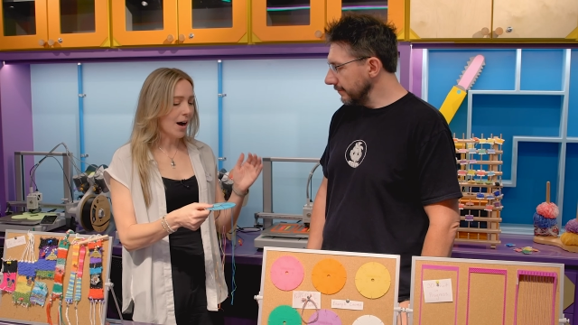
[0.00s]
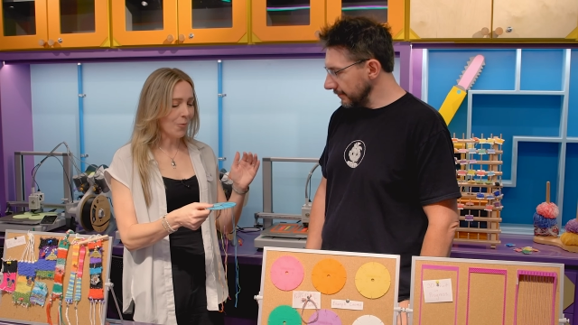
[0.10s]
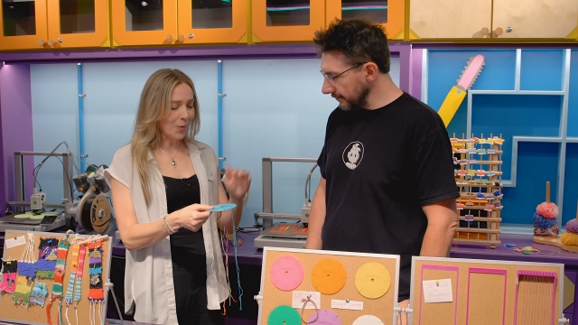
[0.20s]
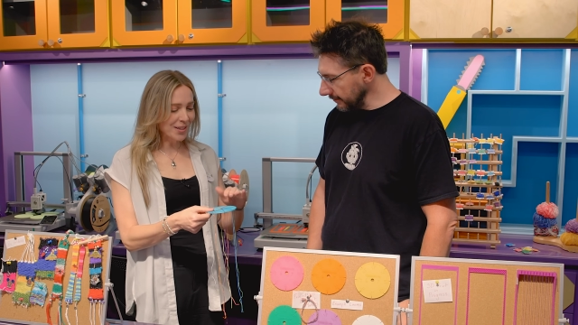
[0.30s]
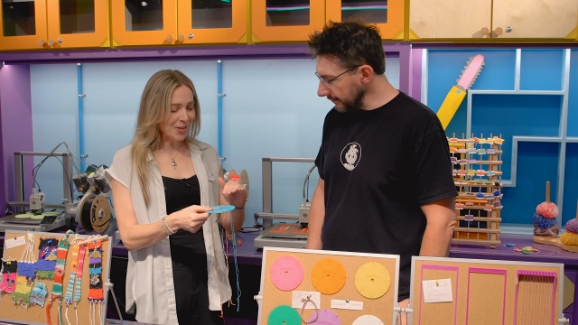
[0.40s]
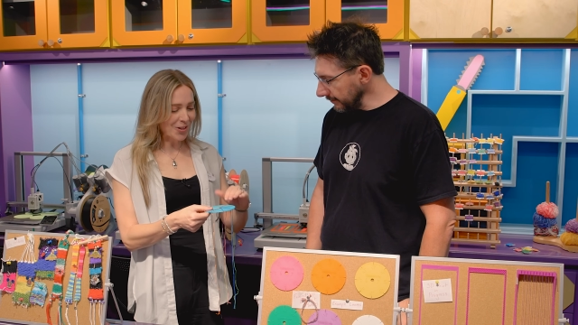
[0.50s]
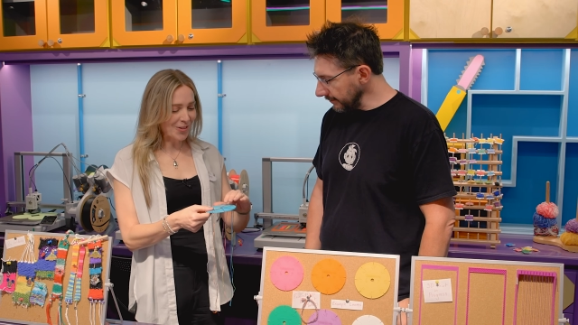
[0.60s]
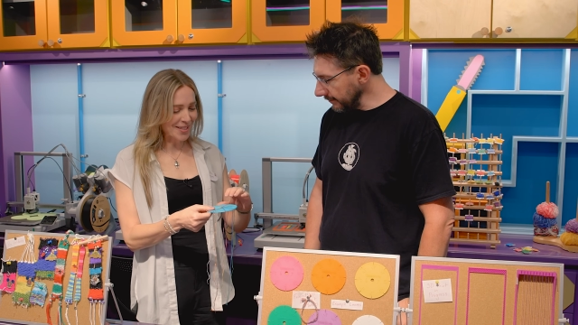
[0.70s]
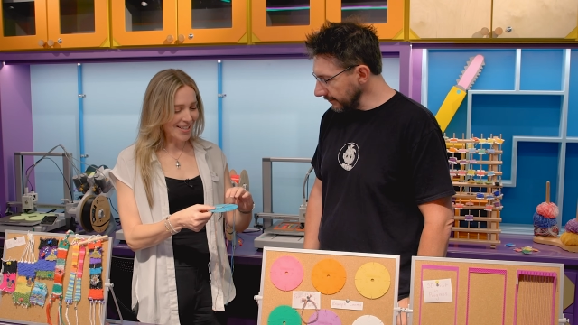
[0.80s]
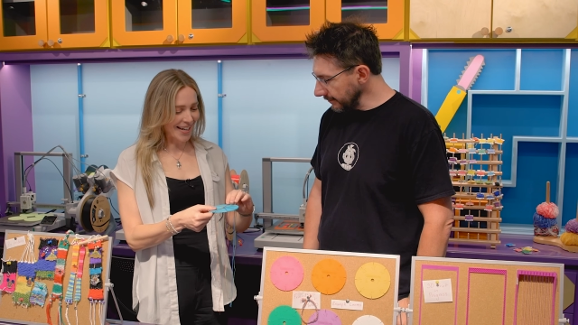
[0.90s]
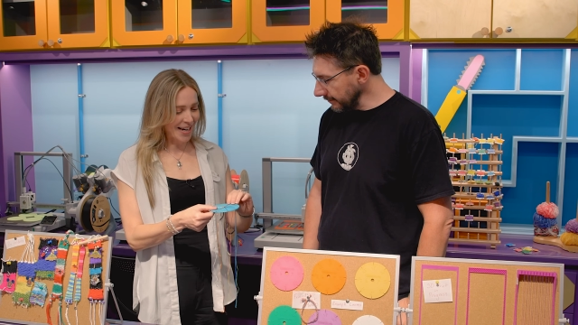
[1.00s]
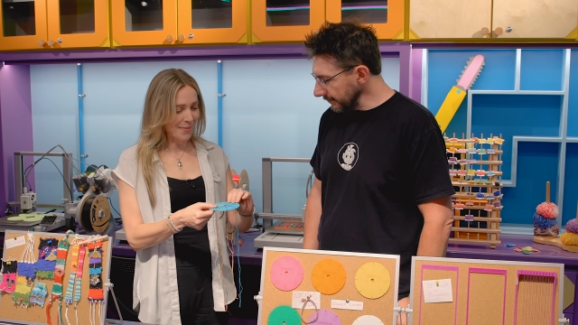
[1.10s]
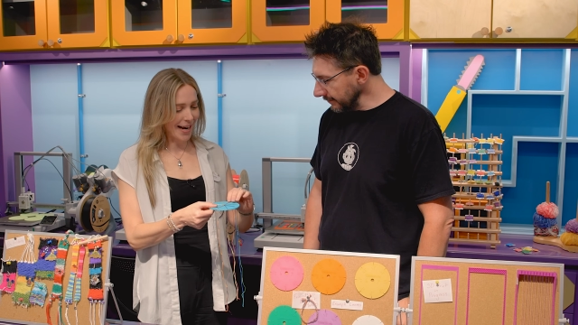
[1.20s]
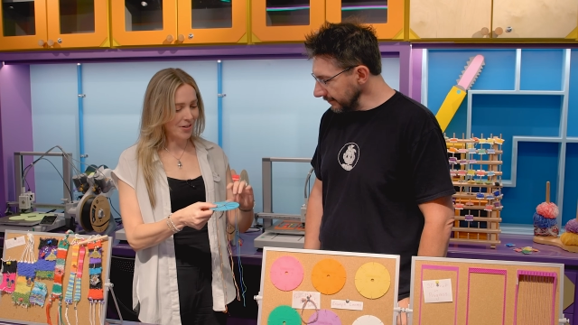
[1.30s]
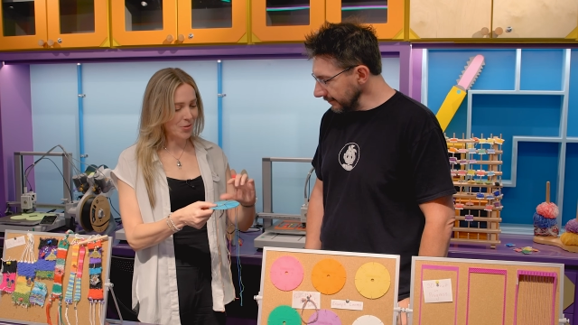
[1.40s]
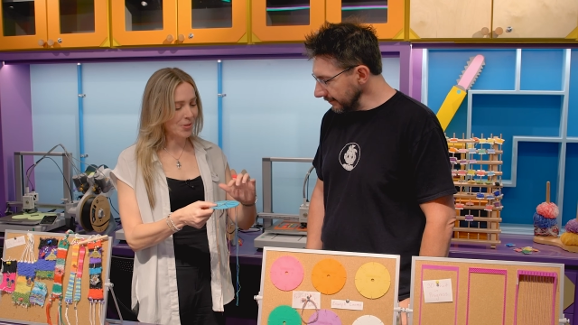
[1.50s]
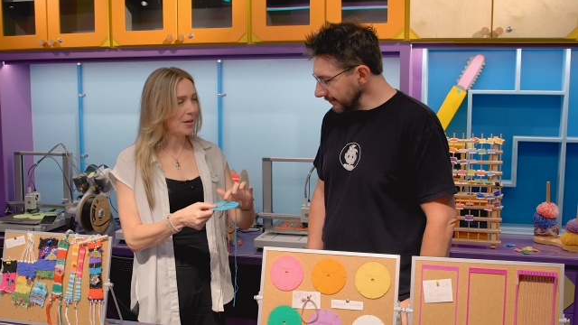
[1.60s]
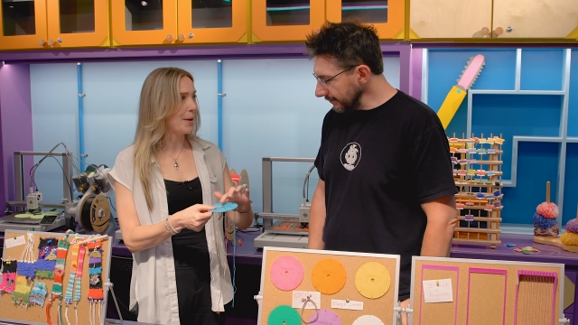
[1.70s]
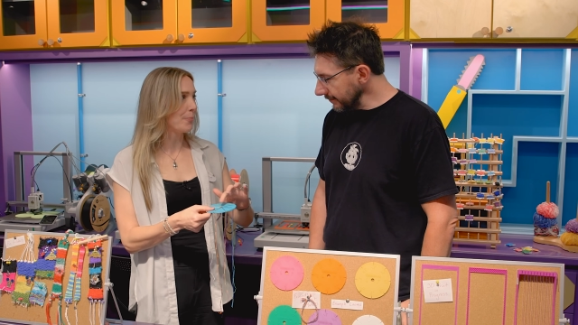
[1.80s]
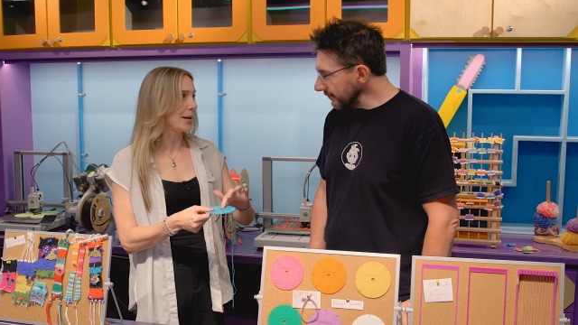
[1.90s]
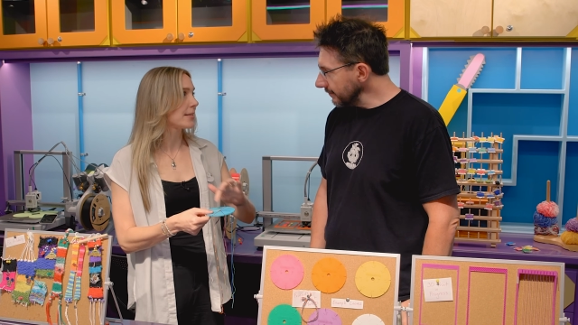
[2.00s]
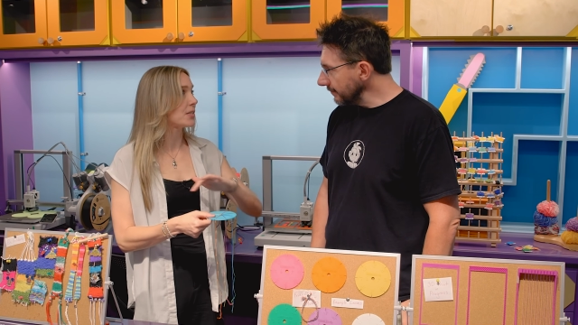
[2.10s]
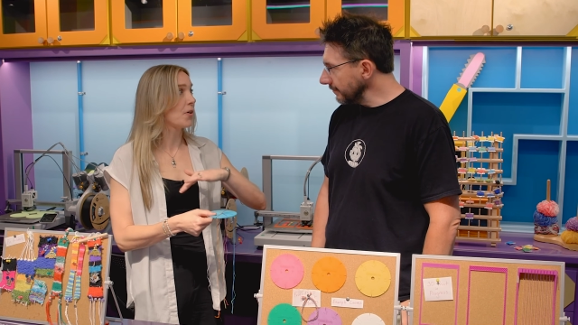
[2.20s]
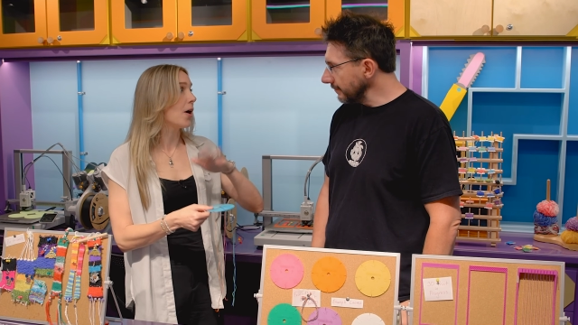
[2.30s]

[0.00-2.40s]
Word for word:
Speaker 1: Uh, one little girl was talking about how she was going to make bracelets for